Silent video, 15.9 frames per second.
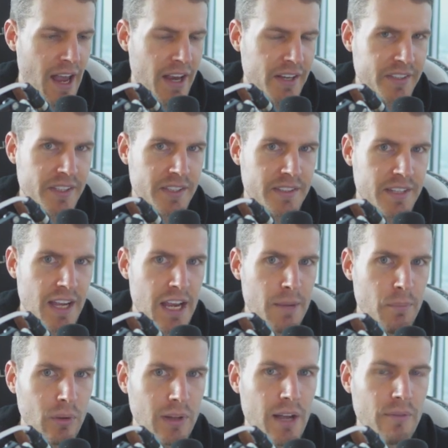a
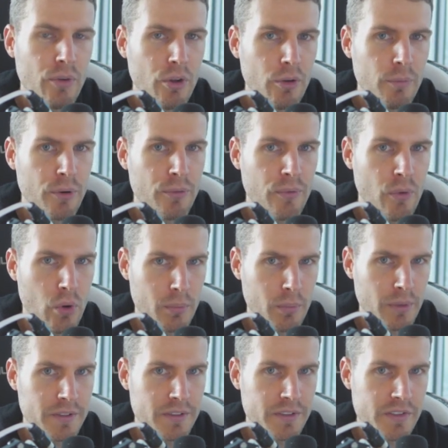stable level of
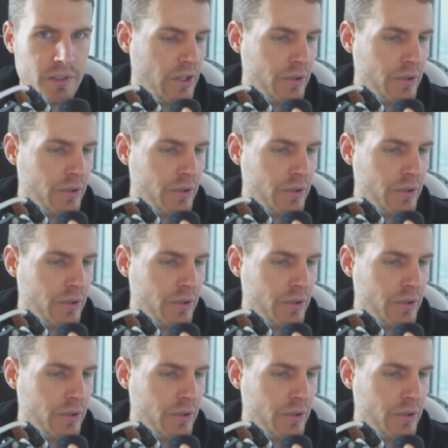performance.